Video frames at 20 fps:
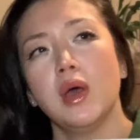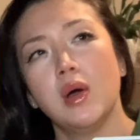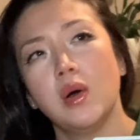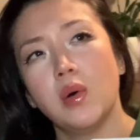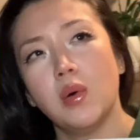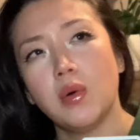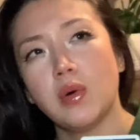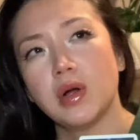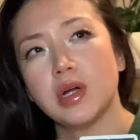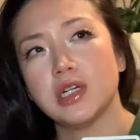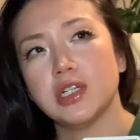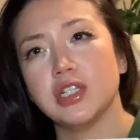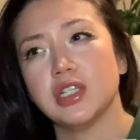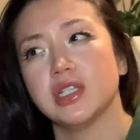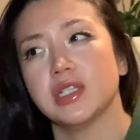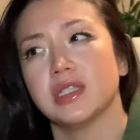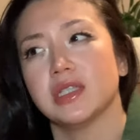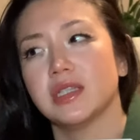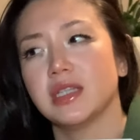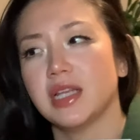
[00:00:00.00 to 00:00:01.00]
or
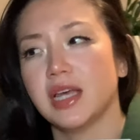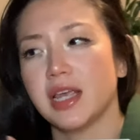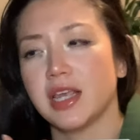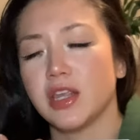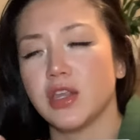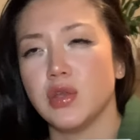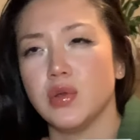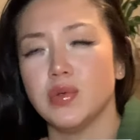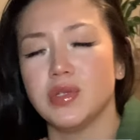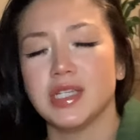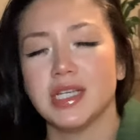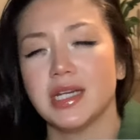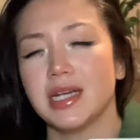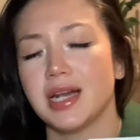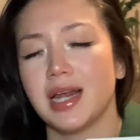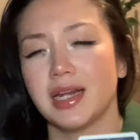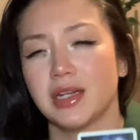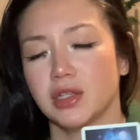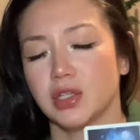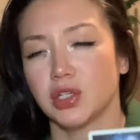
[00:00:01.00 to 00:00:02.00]
just like you did it
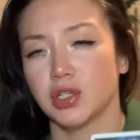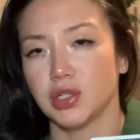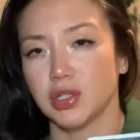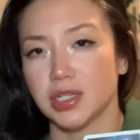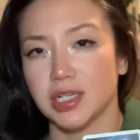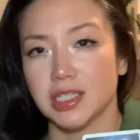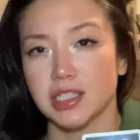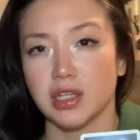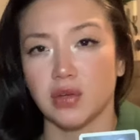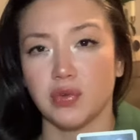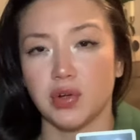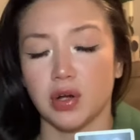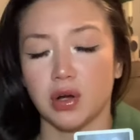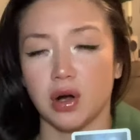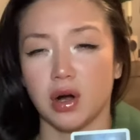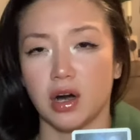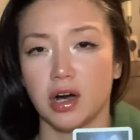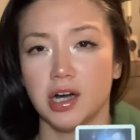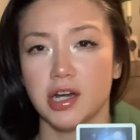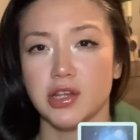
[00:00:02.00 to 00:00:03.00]
out of the goodness of your
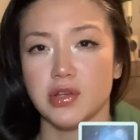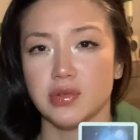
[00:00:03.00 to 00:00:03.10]
heart.